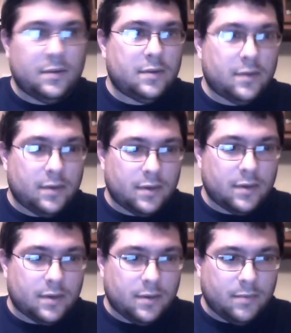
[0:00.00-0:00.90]

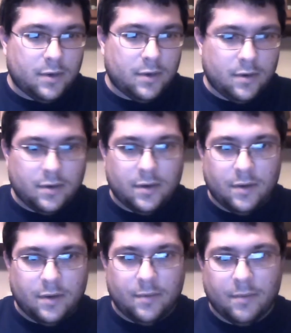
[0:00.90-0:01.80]
Alright, come
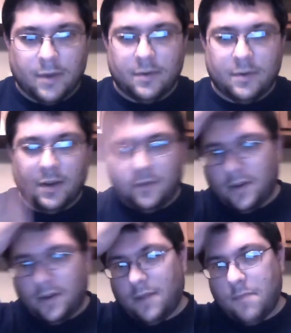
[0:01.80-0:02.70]
on, give me my
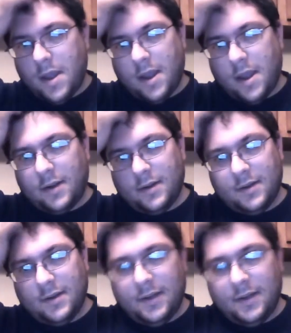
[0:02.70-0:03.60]
desktop back.
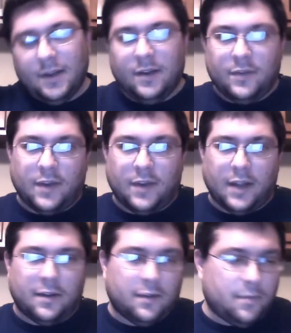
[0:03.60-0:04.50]
It's
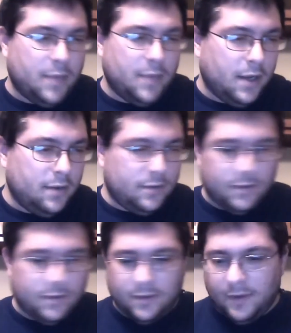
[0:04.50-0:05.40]
taking a little bit.
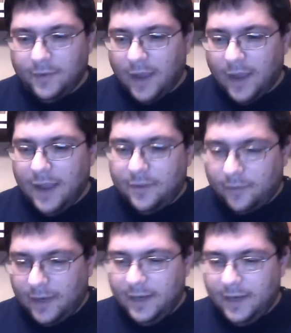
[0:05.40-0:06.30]
This
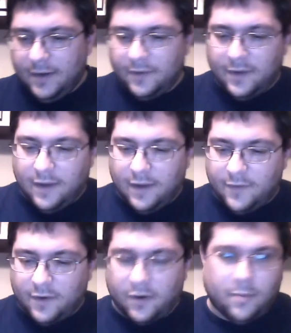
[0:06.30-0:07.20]
i3 doesn't have
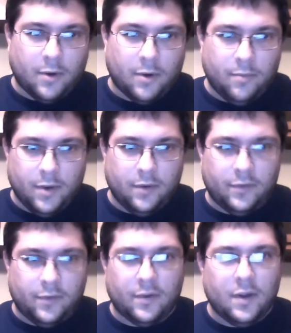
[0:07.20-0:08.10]
the turbo
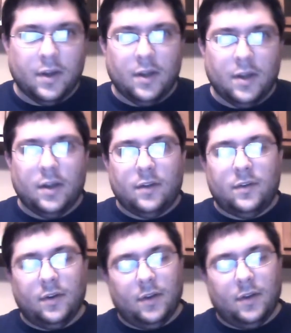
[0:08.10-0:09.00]
boost.
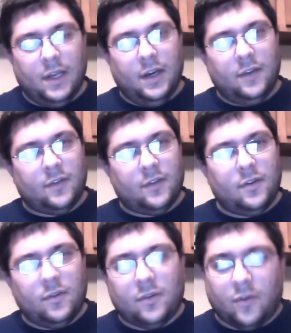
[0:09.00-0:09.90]
It is a
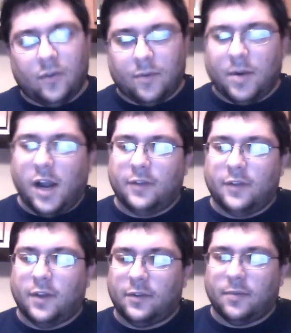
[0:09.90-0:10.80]
dual core
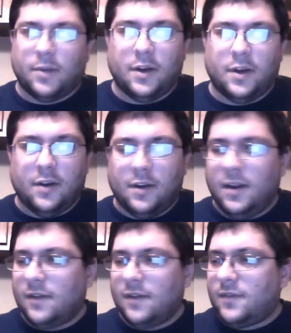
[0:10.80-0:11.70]
processor, but it
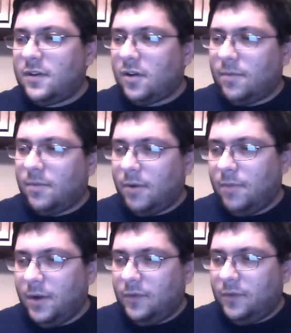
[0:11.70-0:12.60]
doesn't have the turbo
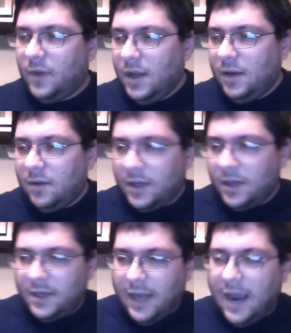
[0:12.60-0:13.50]
boost
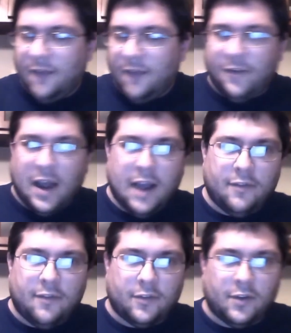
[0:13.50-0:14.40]
like the
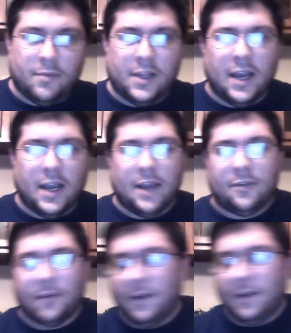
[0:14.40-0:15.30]
i5 or some of the
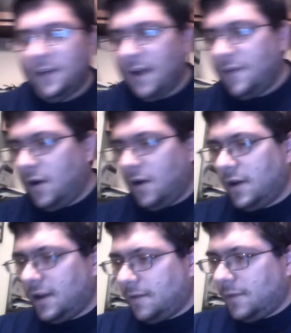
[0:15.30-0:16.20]
i3s have on them.